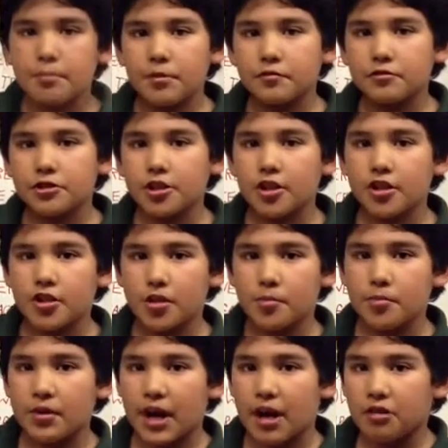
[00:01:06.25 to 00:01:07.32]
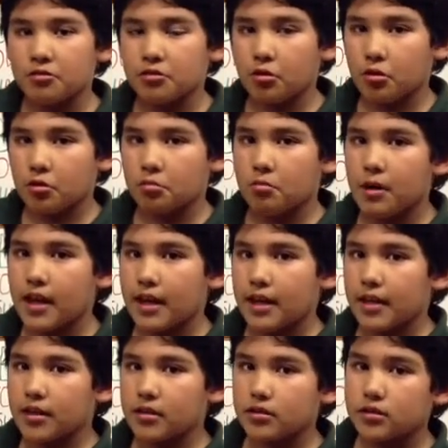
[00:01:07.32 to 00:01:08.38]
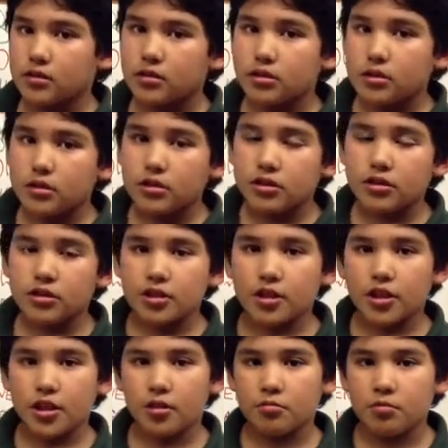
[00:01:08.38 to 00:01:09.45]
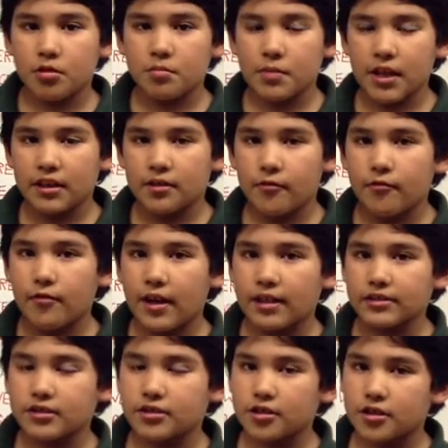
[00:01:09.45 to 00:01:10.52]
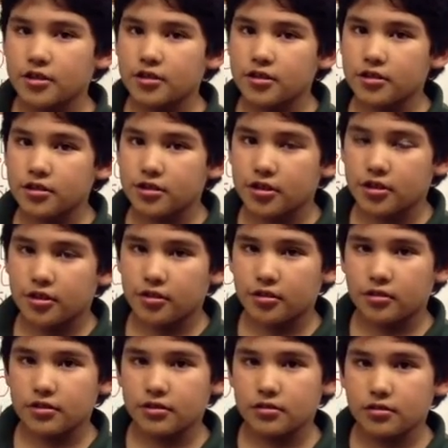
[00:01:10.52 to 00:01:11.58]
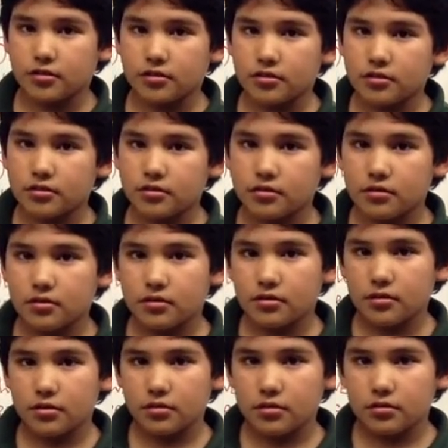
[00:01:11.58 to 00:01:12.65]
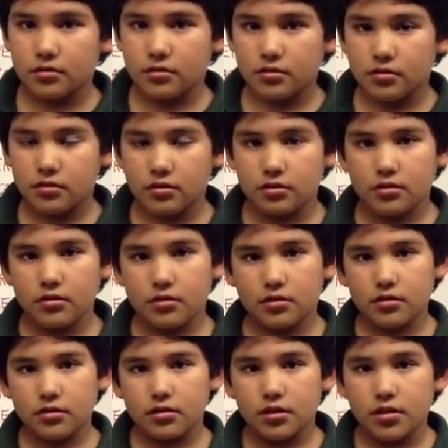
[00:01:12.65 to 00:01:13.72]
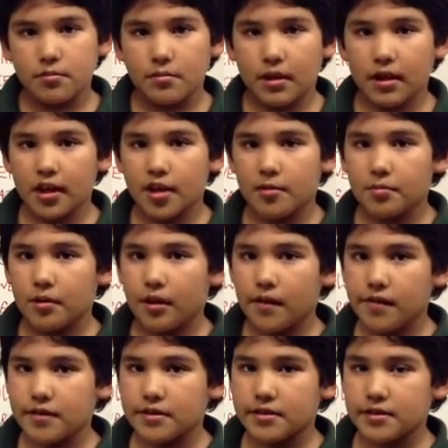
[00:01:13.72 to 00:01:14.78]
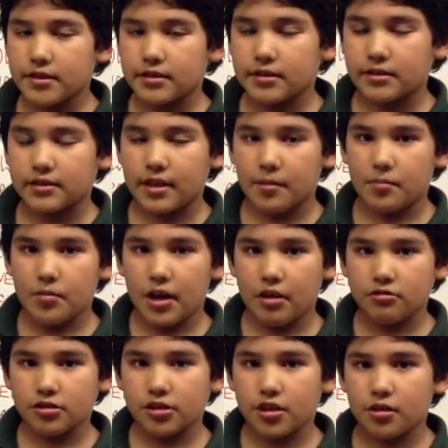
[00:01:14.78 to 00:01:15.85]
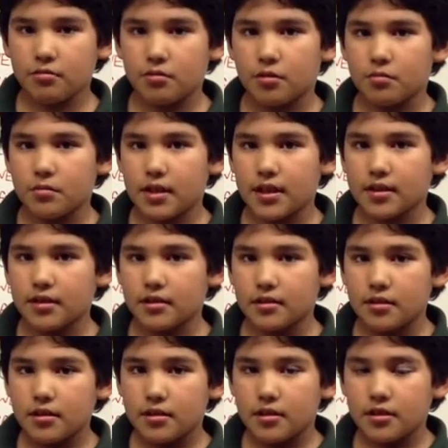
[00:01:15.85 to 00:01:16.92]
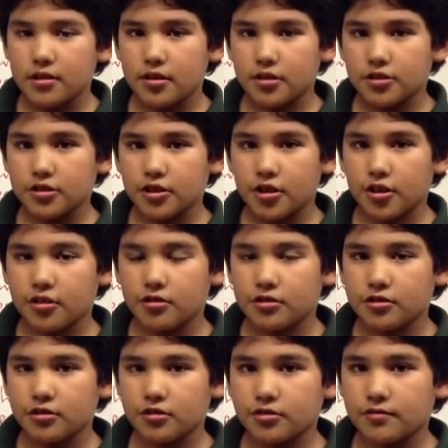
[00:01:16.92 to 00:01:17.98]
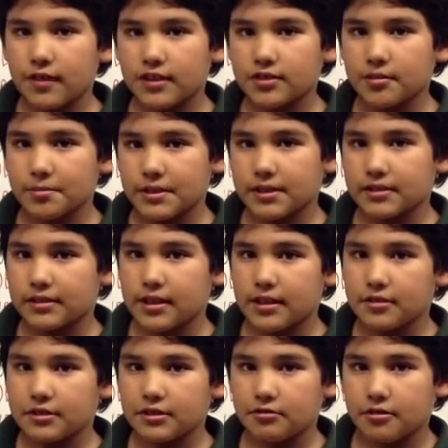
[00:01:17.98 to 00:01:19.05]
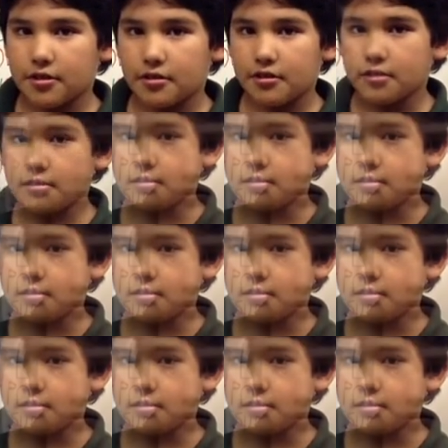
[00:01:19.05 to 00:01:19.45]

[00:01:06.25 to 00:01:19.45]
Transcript: Which type of sugar, brown or white? Sugar would make the faster sugar crystals. And what is your hypothesis? My hypothesis is that brown sugar will make the sugar crystals faster because it is sweeter.